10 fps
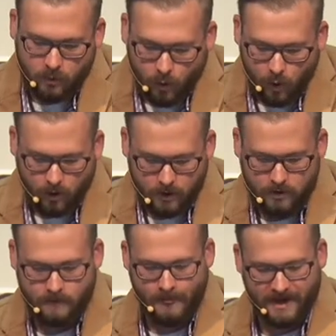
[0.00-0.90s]
work?
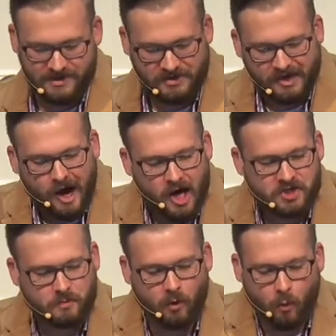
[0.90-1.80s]
Is the
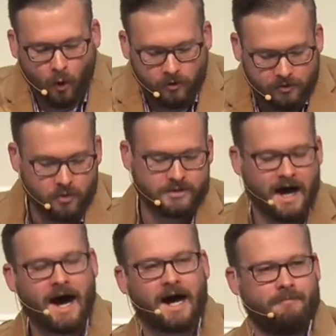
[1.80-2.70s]
gospel worth your
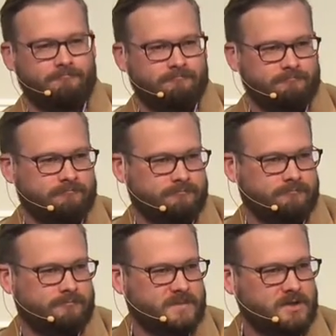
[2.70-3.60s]
time?
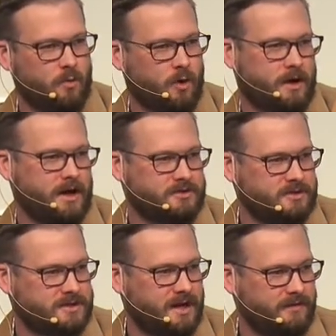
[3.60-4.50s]
to work out your
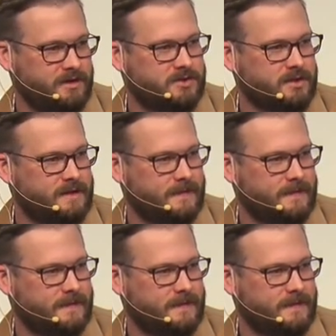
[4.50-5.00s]
salvation.